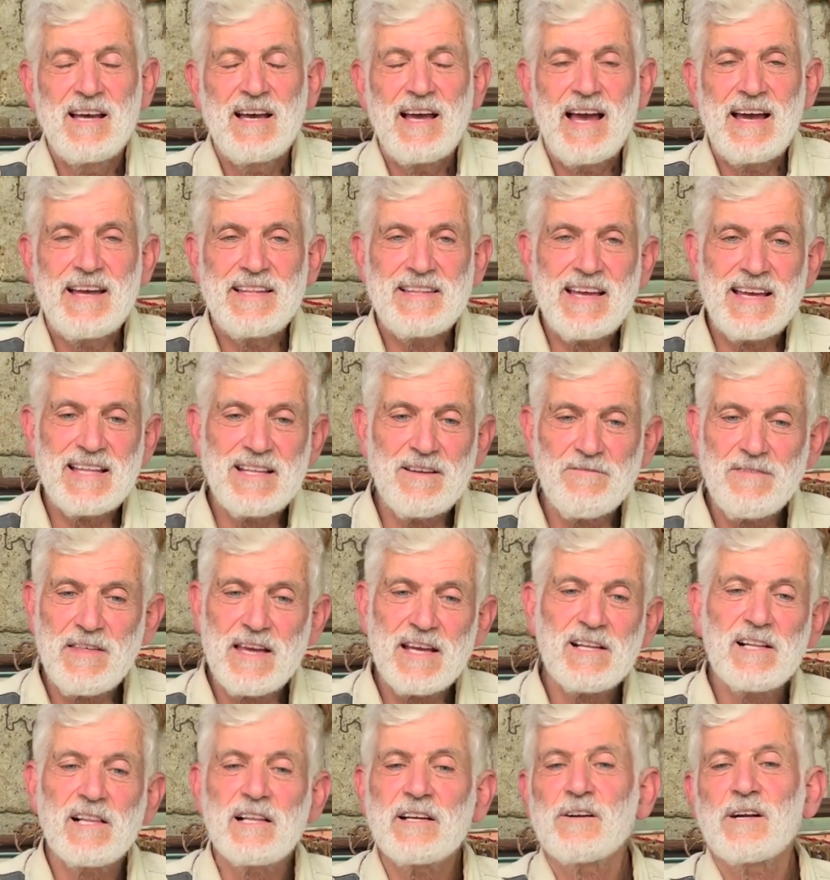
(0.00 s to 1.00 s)
and yet if they
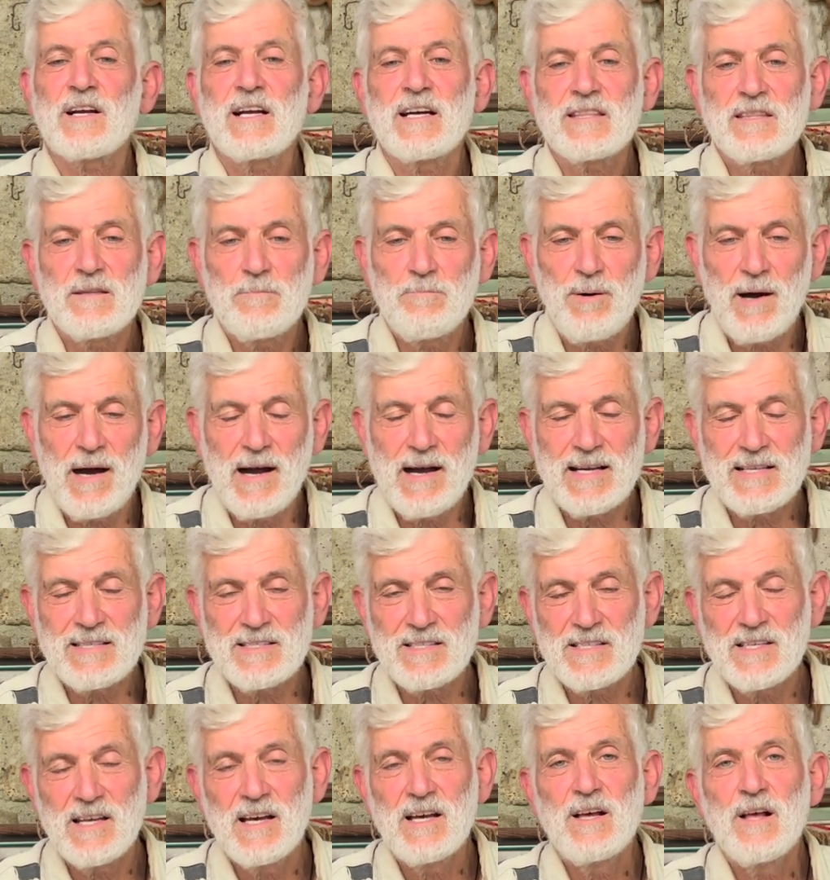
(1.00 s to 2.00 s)
clear cut the
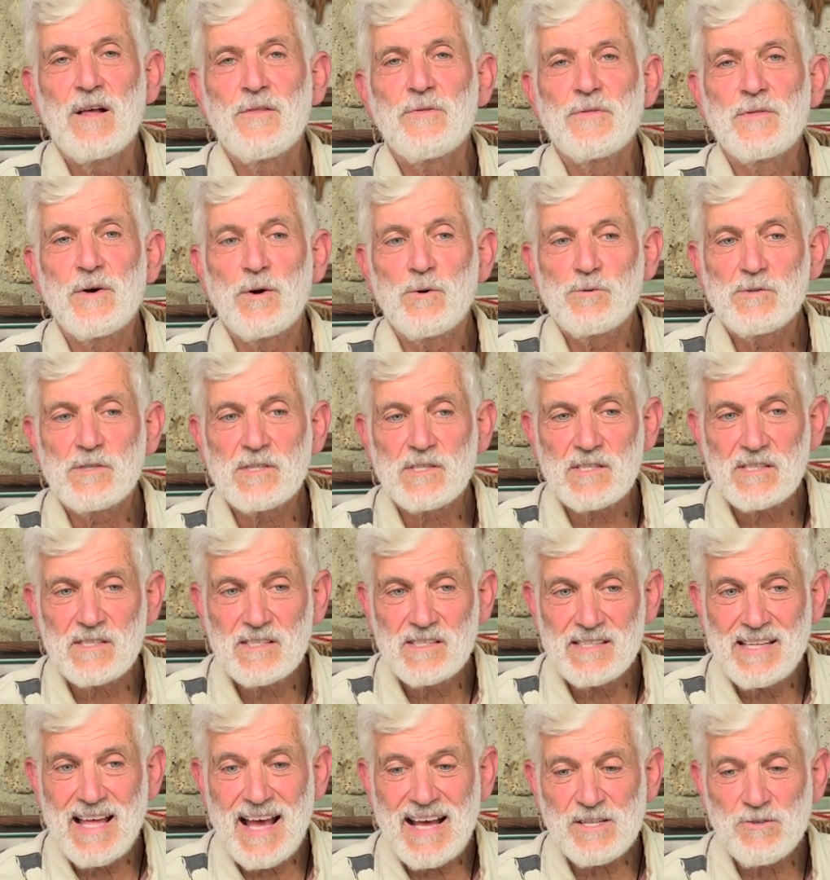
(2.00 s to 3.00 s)
pines, those
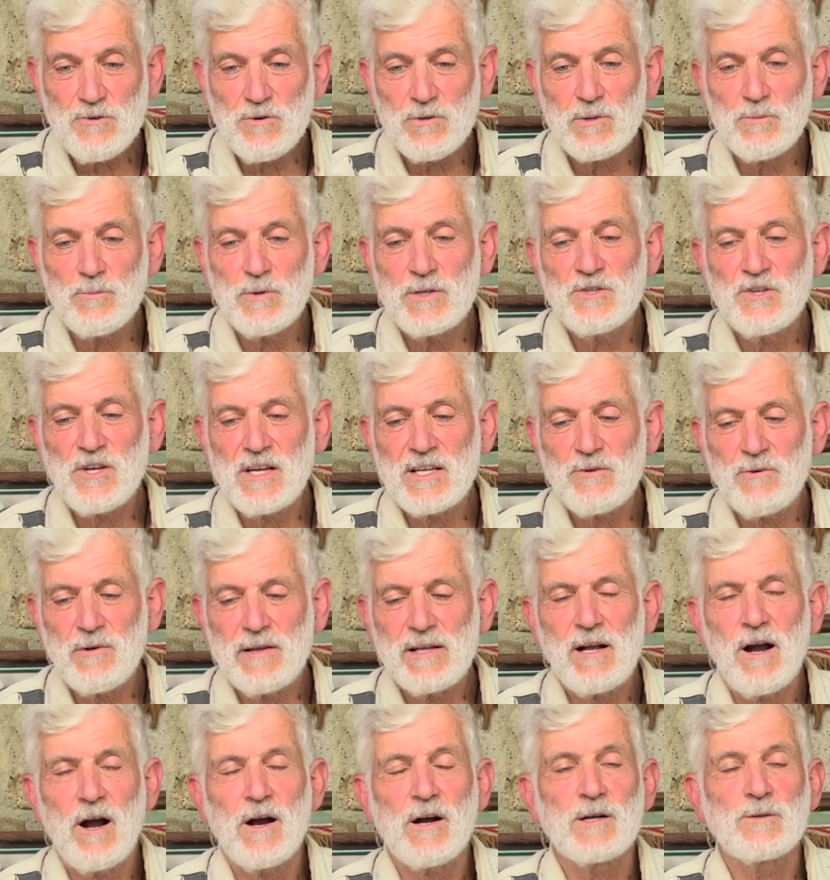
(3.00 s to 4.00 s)
naturally
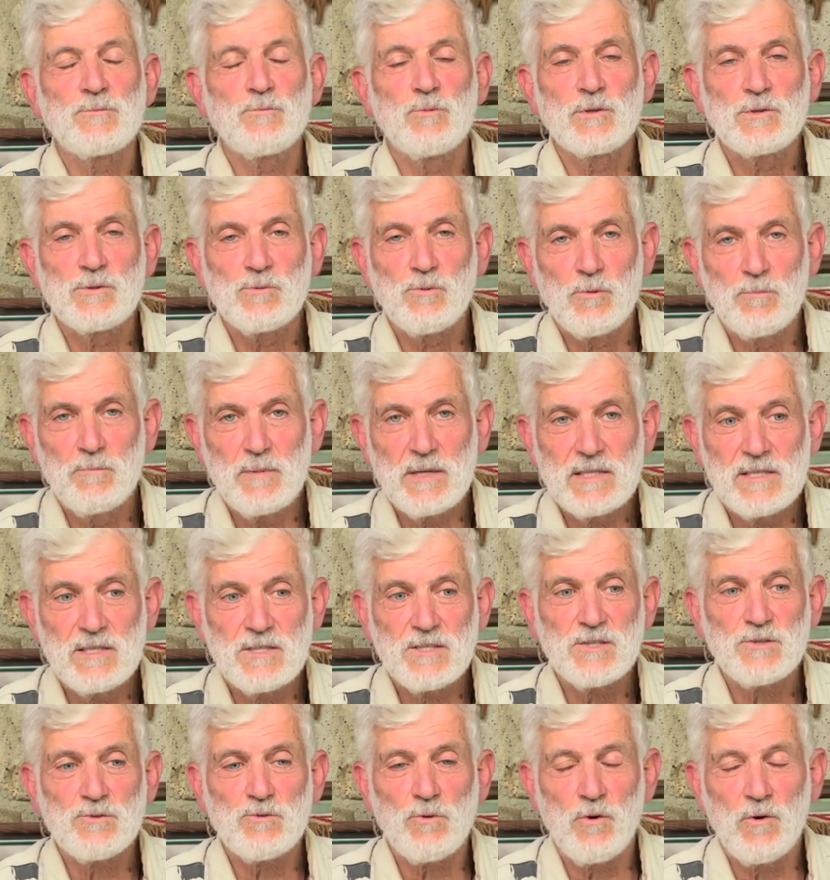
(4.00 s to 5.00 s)
regenerating hardwoods will be
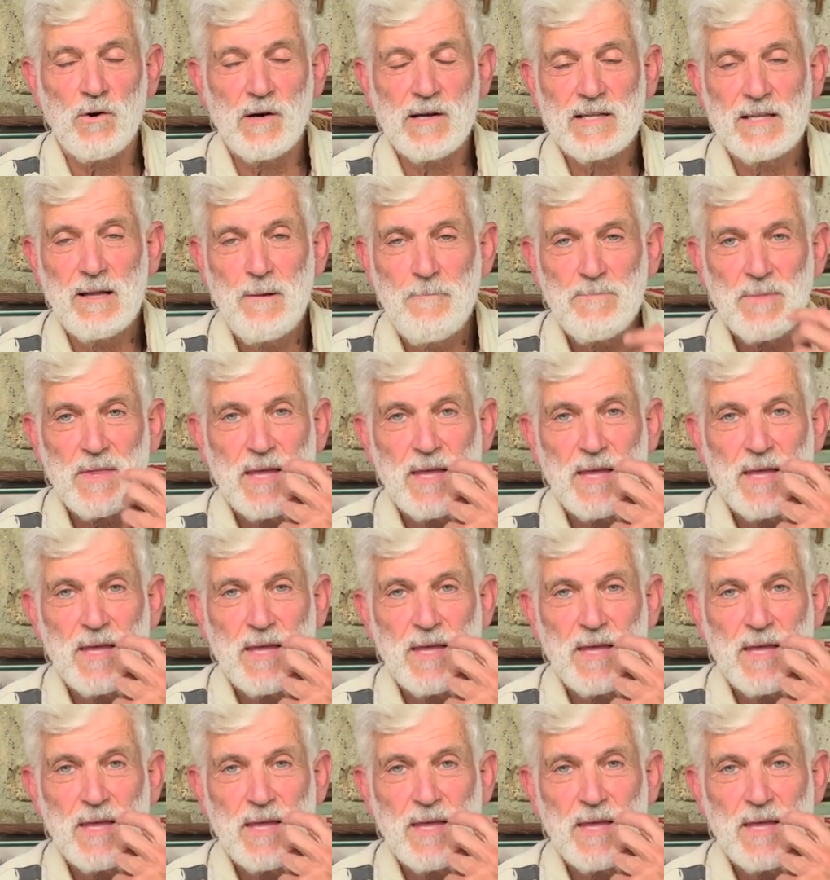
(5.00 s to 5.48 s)
destroyed,